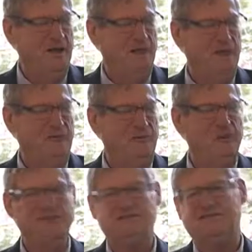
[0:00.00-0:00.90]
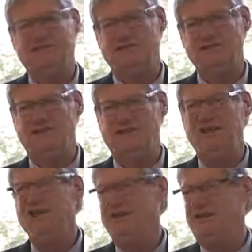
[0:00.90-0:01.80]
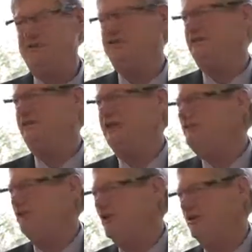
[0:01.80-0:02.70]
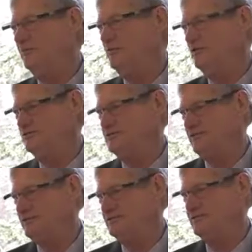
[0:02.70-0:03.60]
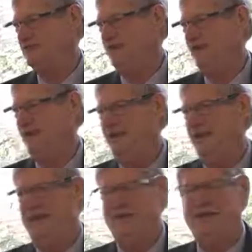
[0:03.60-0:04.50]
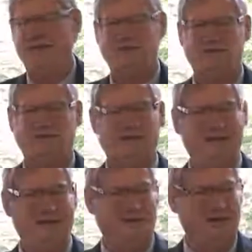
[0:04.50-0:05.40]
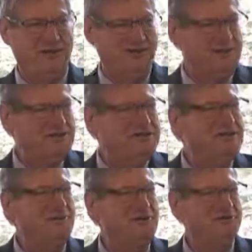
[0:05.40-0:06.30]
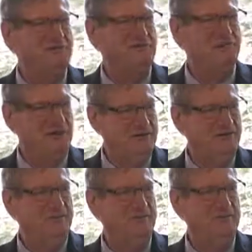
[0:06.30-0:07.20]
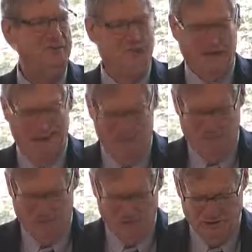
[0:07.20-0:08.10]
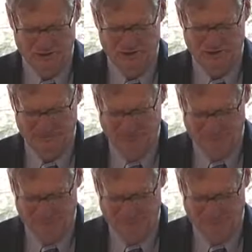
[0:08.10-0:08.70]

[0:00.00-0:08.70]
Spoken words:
Reconciliation and healing is a lifelong process. And I'm just going to give a little snippet as part of it from a more personal